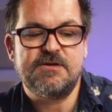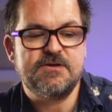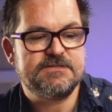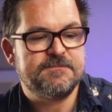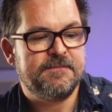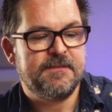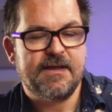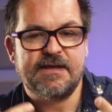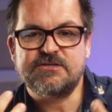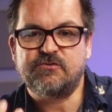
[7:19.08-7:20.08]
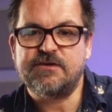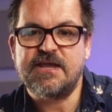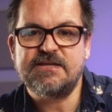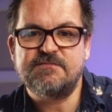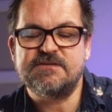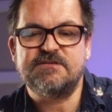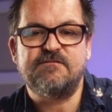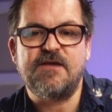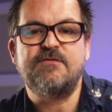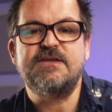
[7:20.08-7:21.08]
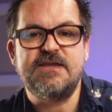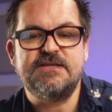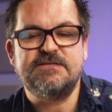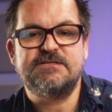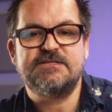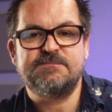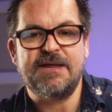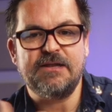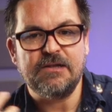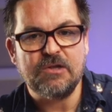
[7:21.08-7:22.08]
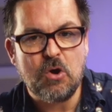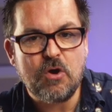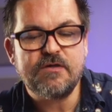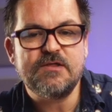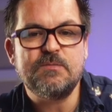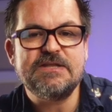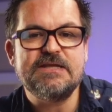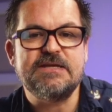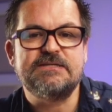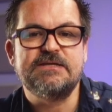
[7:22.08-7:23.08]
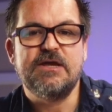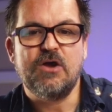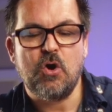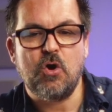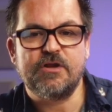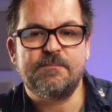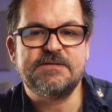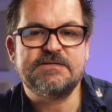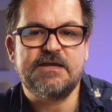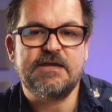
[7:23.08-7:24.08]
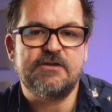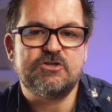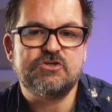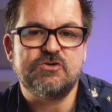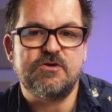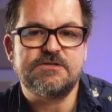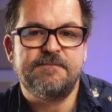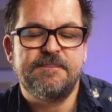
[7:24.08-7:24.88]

because as creatives, it's very easy to spend longer than we need on a particular shot.